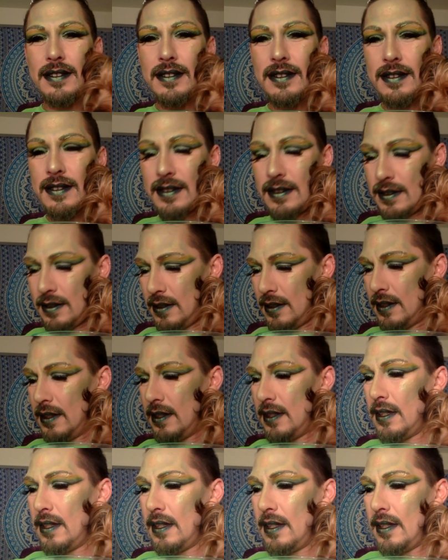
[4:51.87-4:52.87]

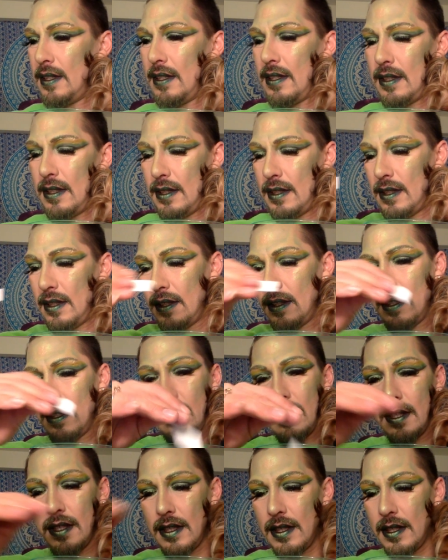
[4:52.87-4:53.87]

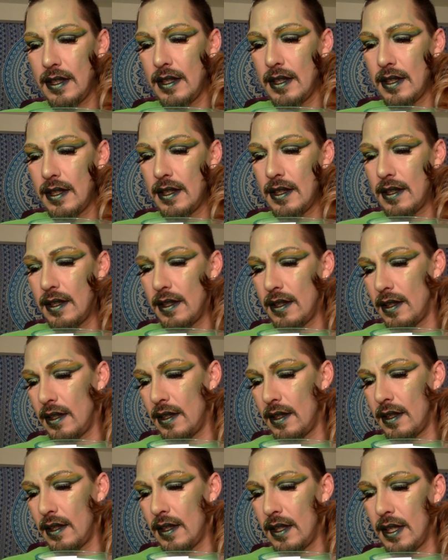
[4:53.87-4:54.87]

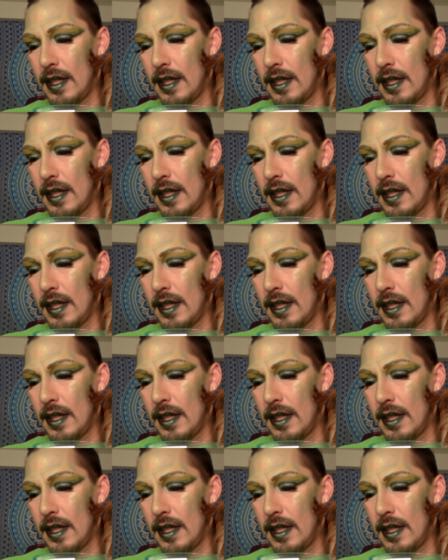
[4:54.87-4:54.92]
[no speech]